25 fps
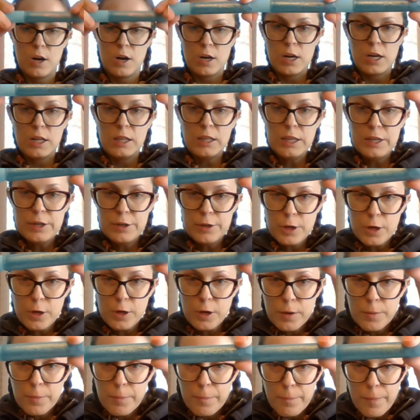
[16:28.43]
glitter
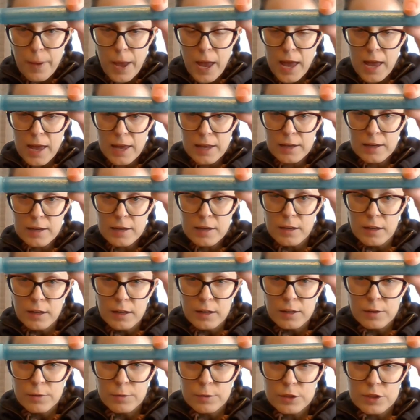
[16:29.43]
pen,
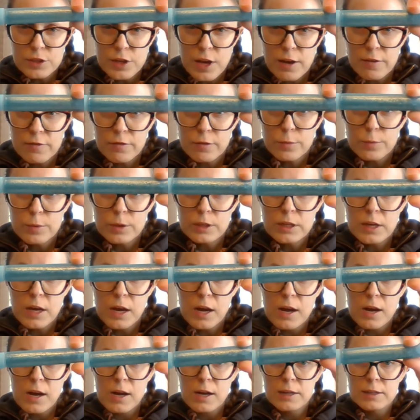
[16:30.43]
which everyone
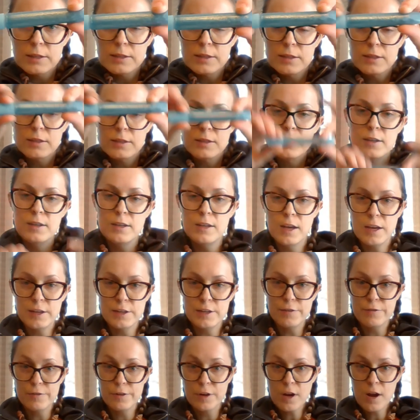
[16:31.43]
got a
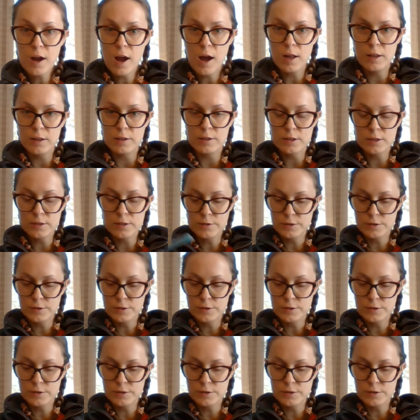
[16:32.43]
different color.